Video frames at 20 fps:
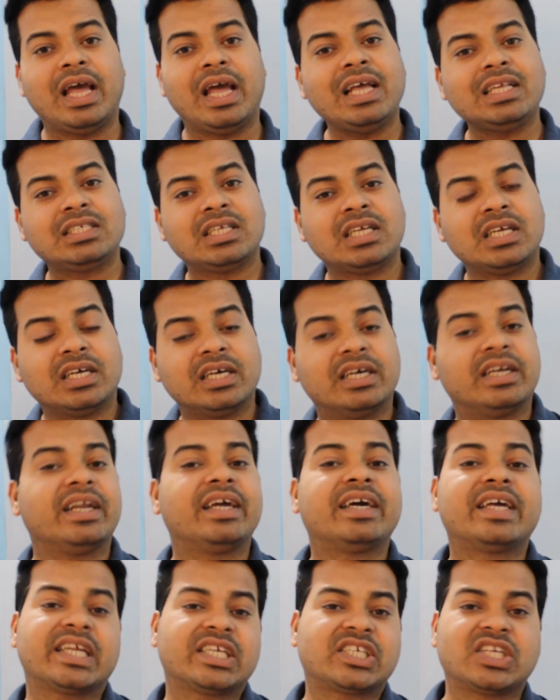as
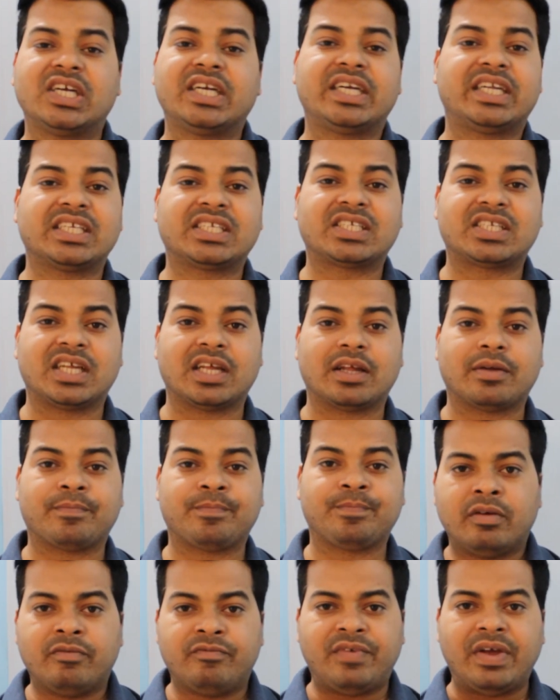regression testing.
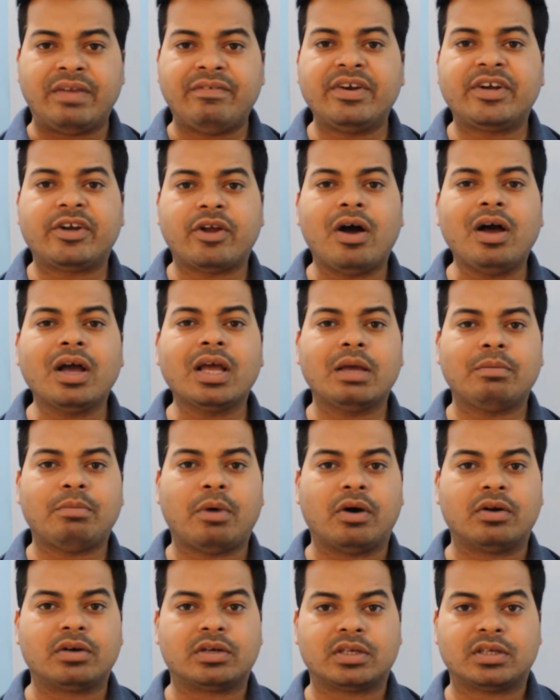When we talk
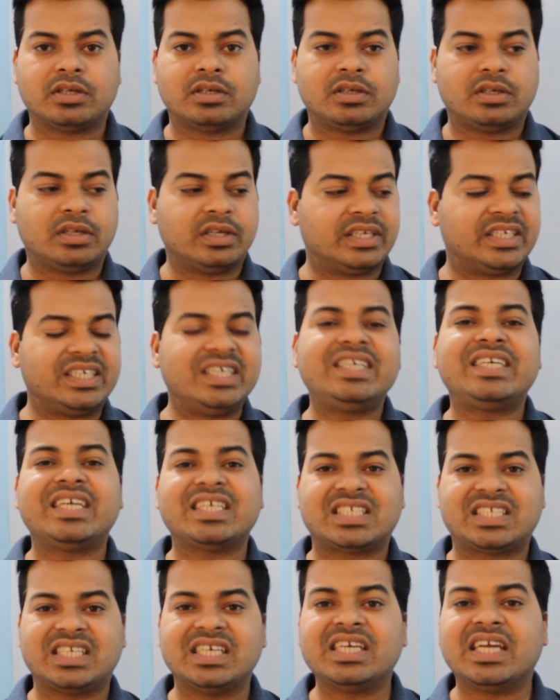about
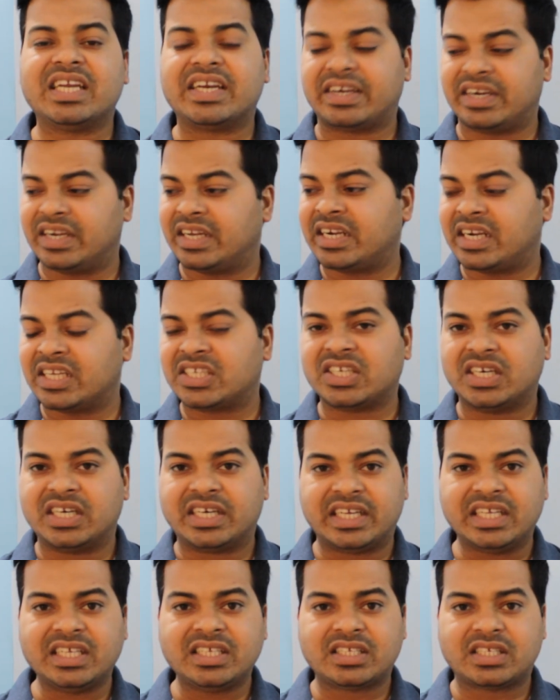retesting and regression
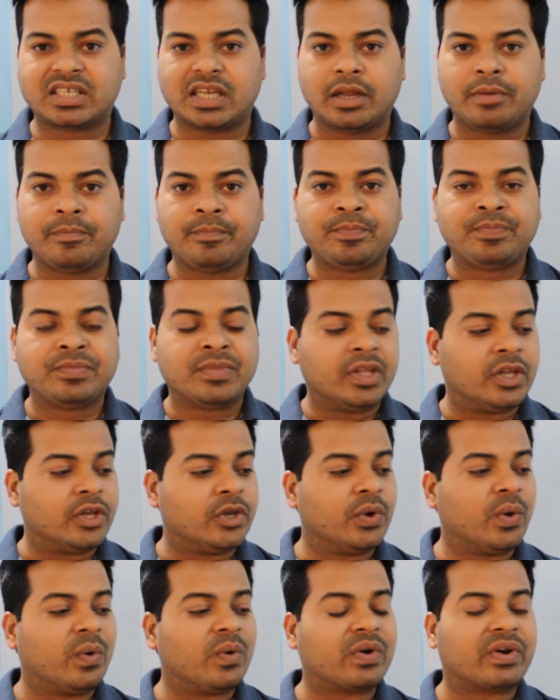testing,
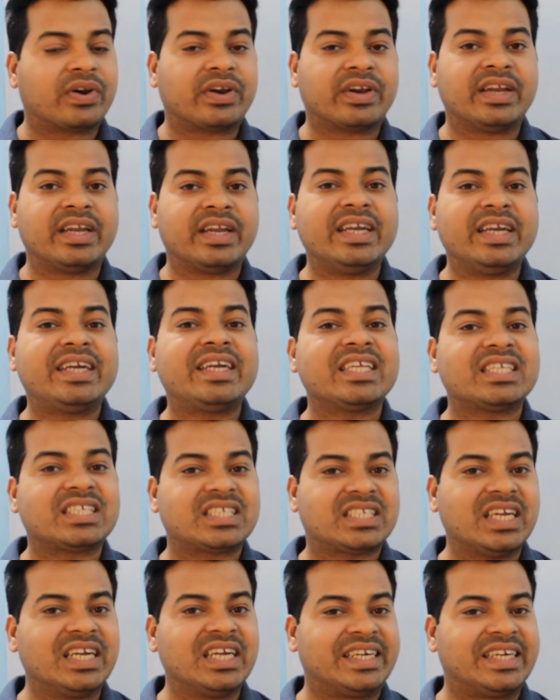your
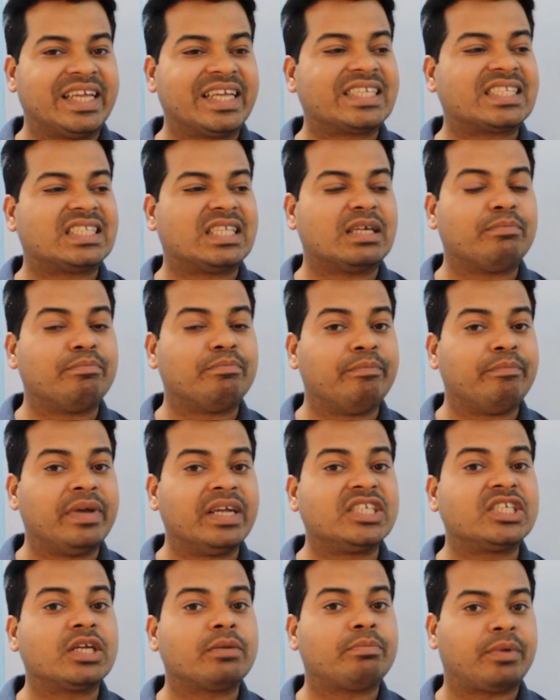retesting takes the
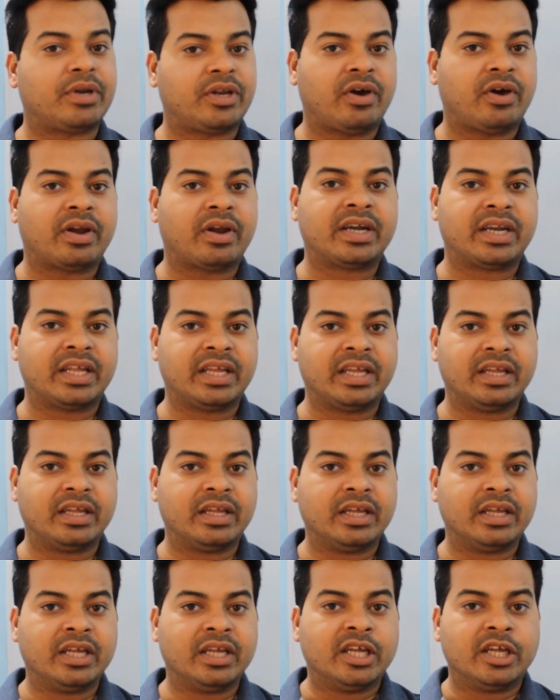major priority.
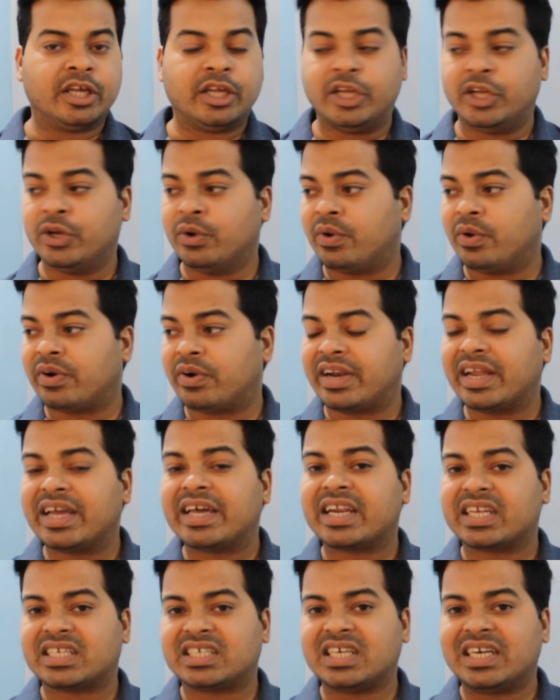Your
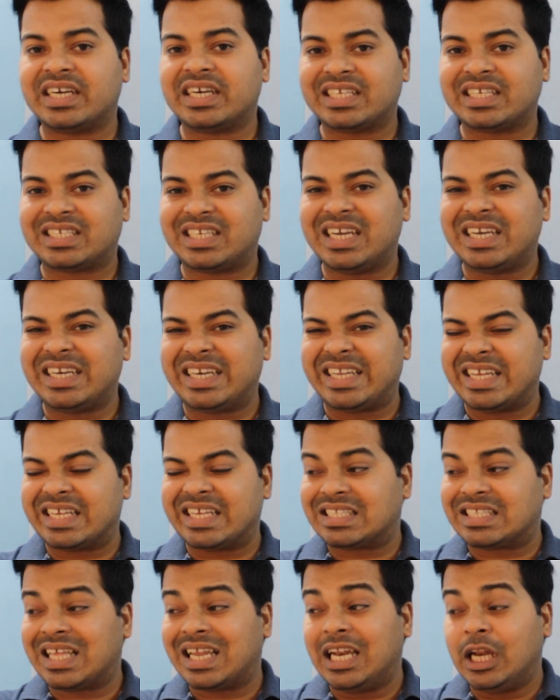regression testing
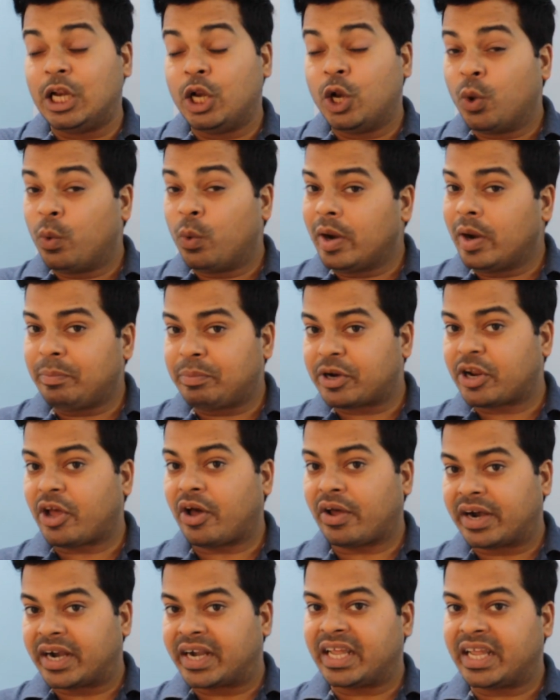takes the lower
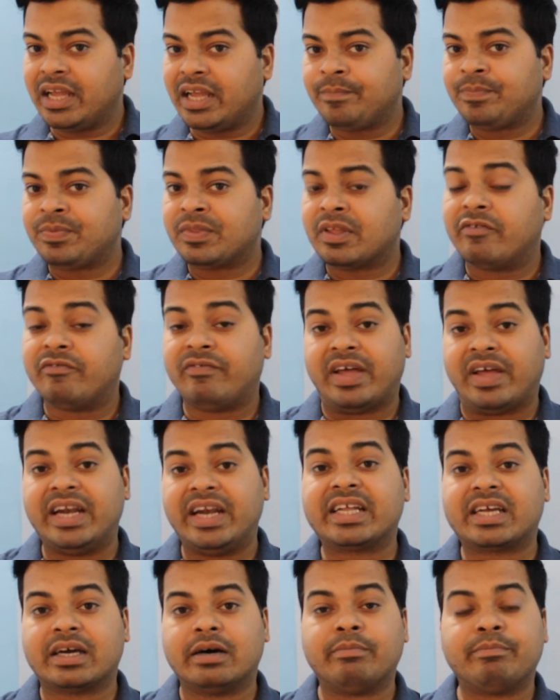priority when
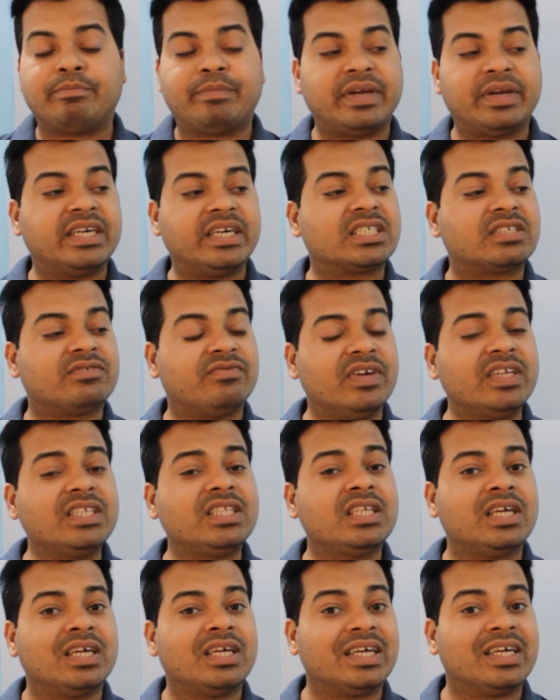it compares
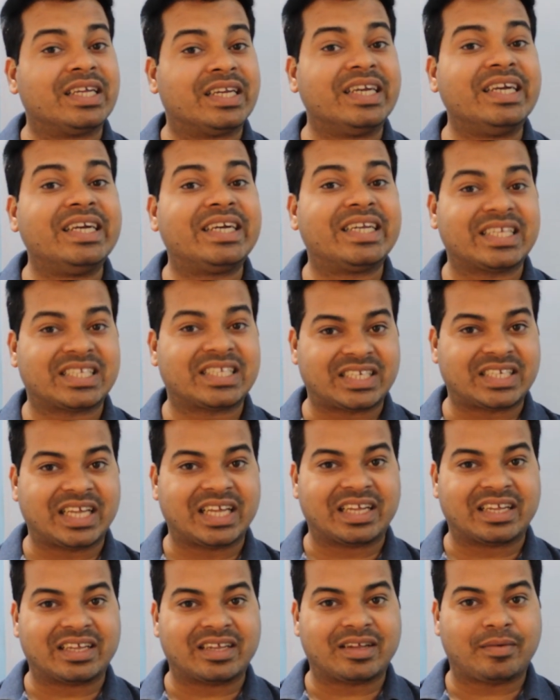with
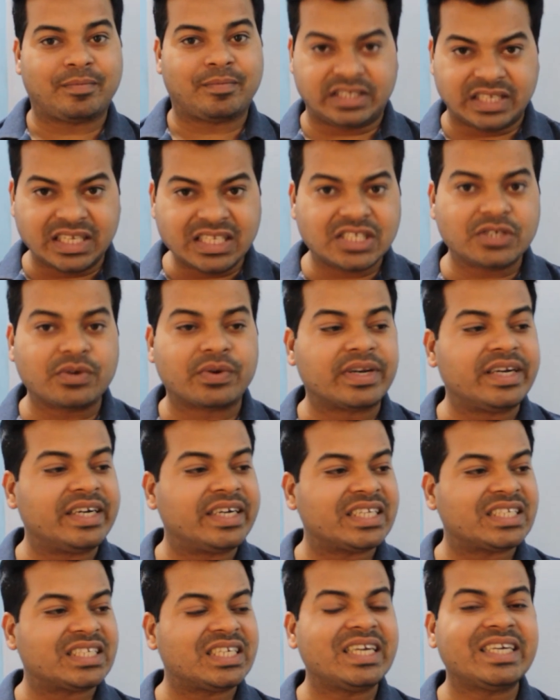retesting. Since your
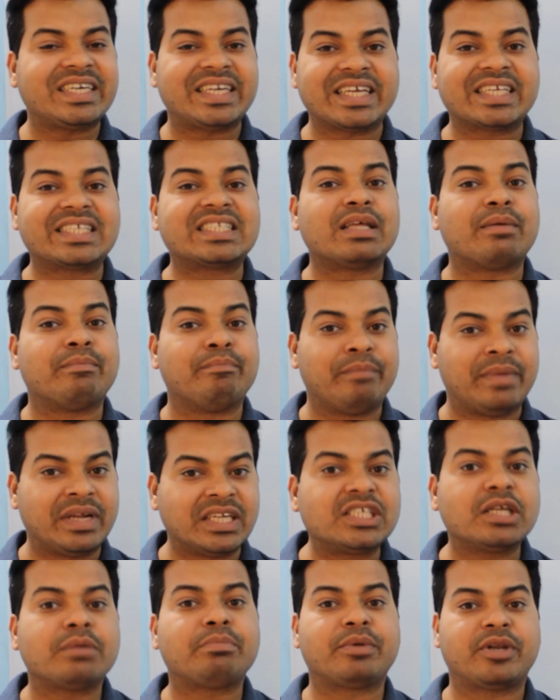retesting takes the
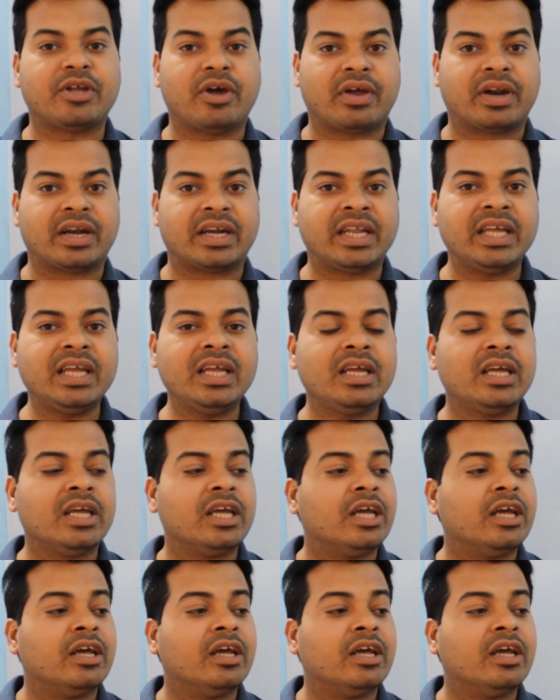major priority,